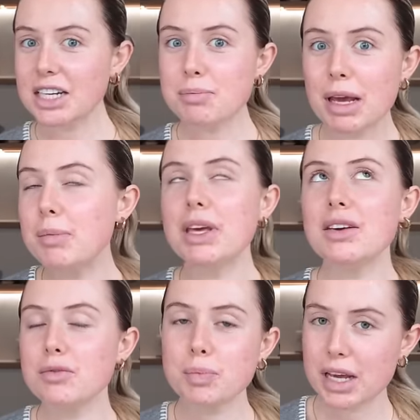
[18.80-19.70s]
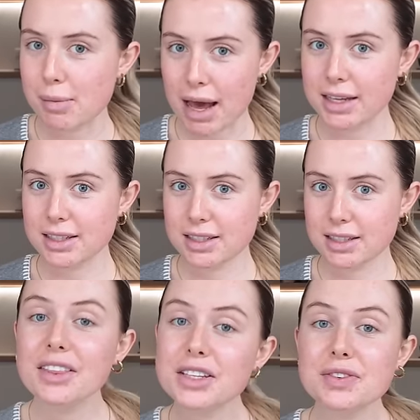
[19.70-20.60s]
and maybe even PMS.
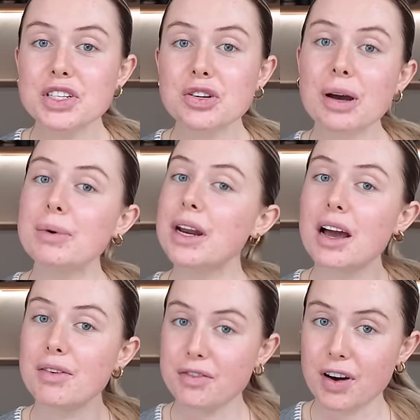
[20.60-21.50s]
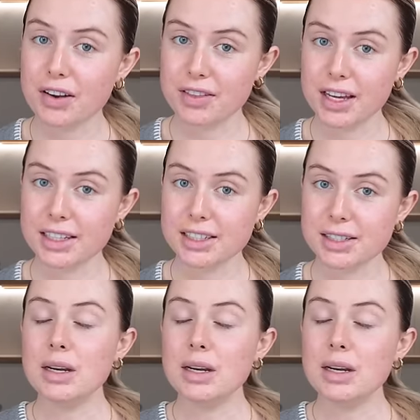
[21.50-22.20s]
In this video, I'm gonna cover five things.